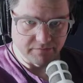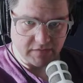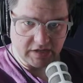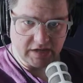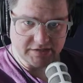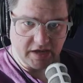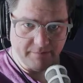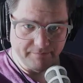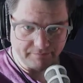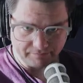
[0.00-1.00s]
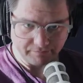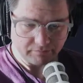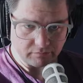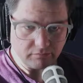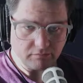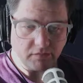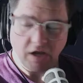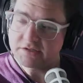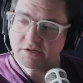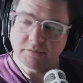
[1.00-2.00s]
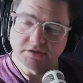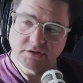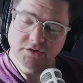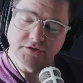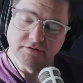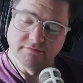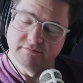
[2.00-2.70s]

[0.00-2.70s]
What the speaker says: ESM, a simple solution.